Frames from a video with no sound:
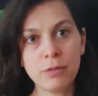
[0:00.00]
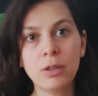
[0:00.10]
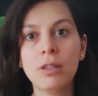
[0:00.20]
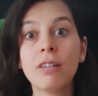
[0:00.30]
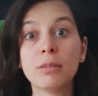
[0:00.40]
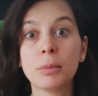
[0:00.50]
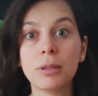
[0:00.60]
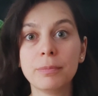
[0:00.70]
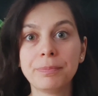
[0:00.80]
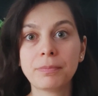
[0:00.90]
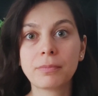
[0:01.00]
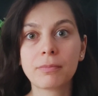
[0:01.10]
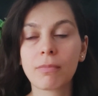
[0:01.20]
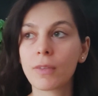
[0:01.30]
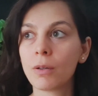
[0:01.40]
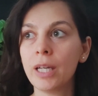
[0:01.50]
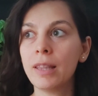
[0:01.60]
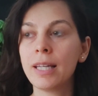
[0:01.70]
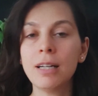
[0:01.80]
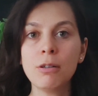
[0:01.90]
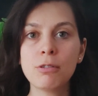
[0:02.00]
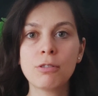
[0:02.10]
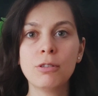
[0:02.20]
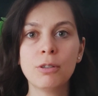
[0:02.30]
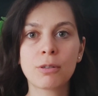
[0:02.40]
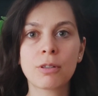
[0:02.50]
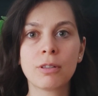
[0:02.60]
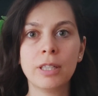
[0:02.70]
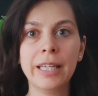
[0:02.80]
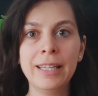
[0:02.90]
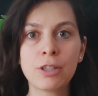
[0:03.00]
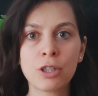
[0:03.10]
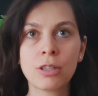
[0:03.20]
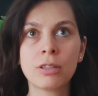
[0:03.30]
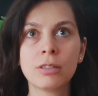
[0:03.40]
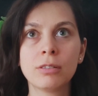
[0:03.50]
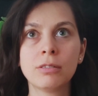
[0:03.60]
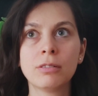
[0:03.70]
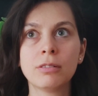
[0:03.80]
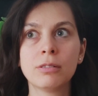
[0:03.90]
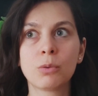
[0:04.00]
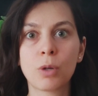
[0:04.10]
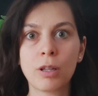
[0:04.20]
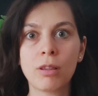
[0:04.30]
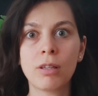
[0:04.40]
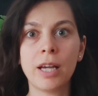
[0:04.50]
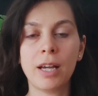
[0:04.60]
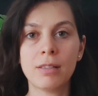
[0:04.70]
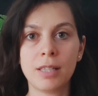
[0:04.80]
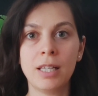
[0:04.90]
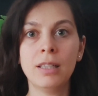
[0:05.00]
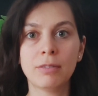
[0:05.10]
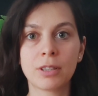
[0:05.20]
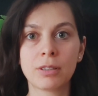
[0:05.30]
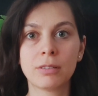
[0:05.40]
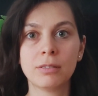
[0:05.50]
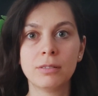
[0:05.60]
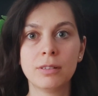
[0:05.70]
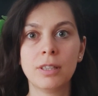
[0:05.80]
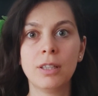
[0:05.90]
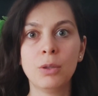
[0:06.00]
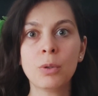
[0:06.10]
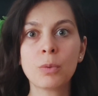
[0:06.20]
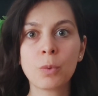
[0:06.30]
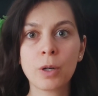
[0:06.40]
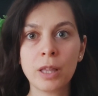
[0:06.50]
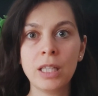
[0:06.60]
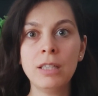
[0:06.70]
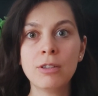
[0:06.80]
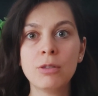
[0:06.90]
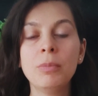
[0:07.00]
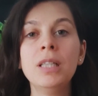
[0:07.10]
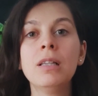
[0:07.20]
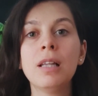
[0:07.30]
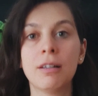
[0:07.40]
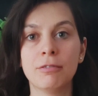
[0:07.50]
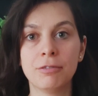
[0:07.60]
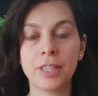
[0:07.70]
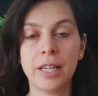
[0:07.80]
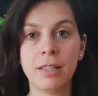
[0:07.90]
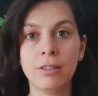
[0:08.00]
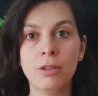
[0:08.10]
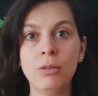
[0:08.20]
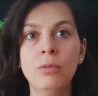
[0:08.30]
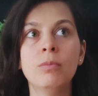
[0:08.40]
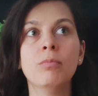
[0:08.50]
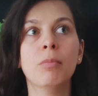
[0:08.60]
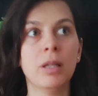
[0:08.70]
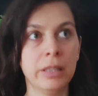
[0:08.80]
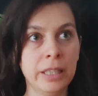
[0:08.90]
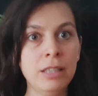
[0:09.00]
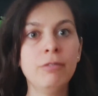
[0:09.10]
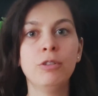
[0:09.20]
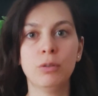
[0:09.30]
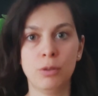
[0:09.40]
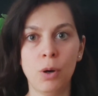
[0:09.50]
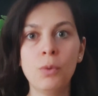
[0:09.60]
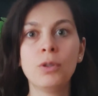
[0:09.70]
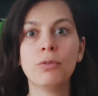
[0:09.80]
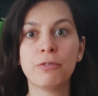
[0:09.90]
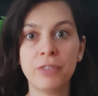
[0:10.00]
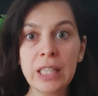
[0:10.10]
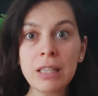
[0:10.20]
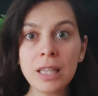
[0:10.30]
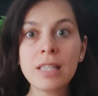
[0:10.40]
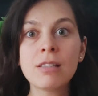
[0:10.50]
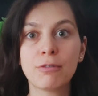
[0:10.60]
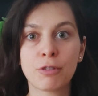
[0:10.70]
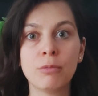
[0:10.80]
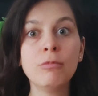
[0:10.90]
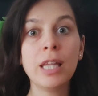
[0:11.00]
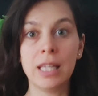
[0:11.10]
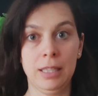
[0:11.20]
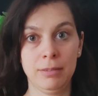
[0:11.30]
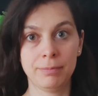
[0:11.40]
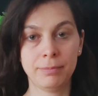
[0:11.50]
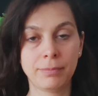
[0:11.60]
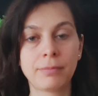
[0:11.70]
First of all, lovable. Okay, that goes to your inner worth as a lover. You are worthy to be loved, and you believe, you know, you feel this from within.